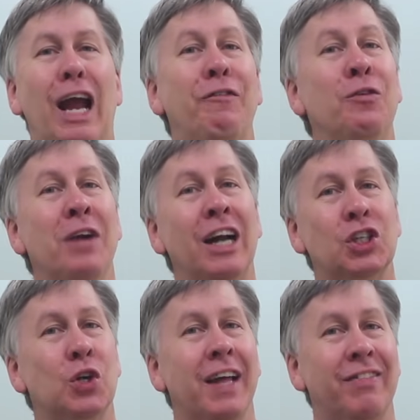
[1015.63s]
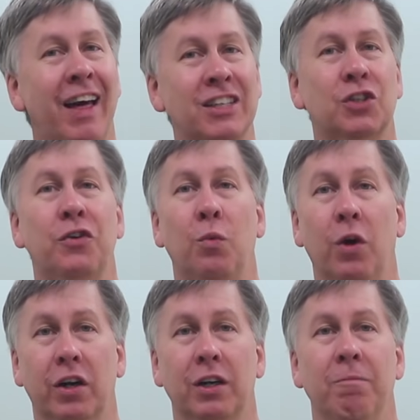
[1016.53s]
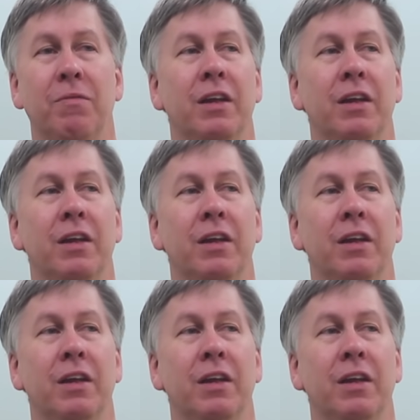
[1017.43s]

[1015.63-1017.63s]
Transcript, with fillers: If you're not sure how that's going to work,